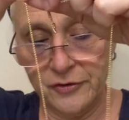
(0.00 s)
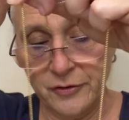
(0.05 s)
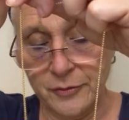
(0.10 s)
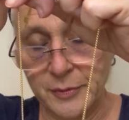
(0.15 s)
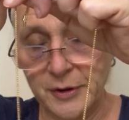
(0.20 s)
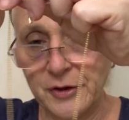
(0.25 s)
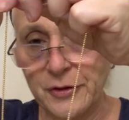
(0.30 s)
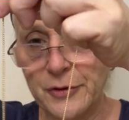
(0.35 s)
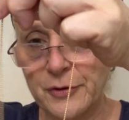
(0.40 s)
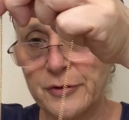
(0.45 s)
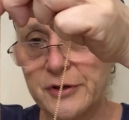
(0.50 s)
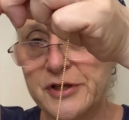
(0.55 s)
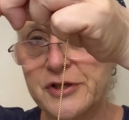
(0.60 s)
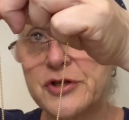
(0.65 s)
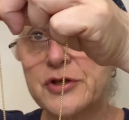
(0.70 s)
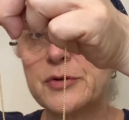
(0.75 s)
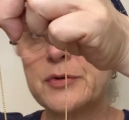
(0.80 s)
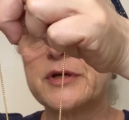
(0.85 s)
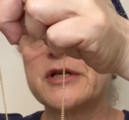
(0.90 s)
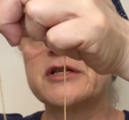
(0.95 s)
would be
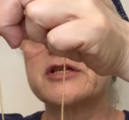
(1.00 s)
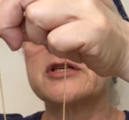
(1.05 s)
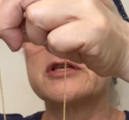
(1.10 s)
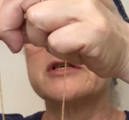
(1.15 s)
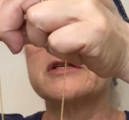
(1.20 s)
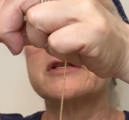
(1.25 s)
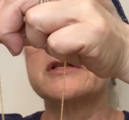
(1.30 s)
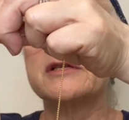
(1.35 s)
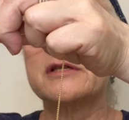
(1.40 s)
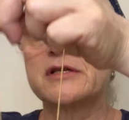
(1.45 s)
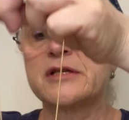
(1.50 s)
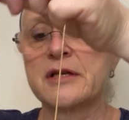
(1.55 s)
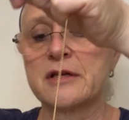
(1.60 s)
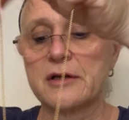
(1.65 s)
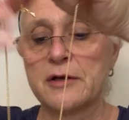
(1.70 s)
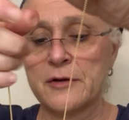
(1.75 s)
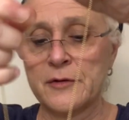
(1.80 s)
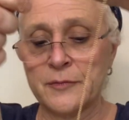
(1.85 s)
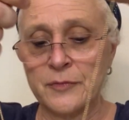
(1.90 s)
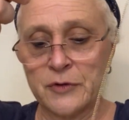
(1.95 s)
32 inches.
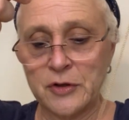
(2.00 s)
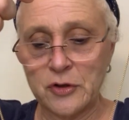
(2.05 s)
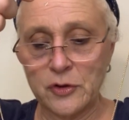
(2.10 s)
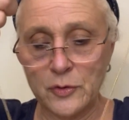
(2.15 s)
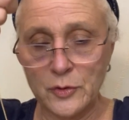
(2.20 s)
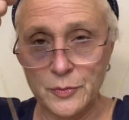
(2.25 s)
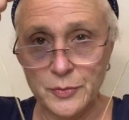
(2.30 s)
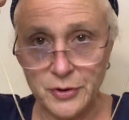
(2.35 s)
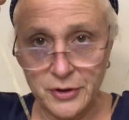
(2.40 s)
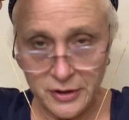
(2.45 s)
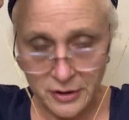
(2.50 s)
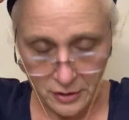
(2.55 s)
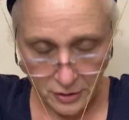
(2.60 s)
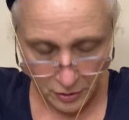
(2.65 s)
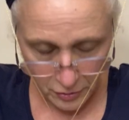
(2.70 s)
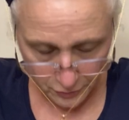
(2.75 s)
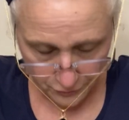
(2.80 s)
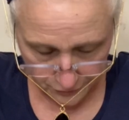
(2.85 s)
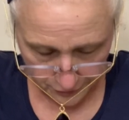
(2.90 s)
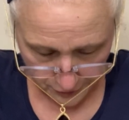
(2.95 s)
You would put it over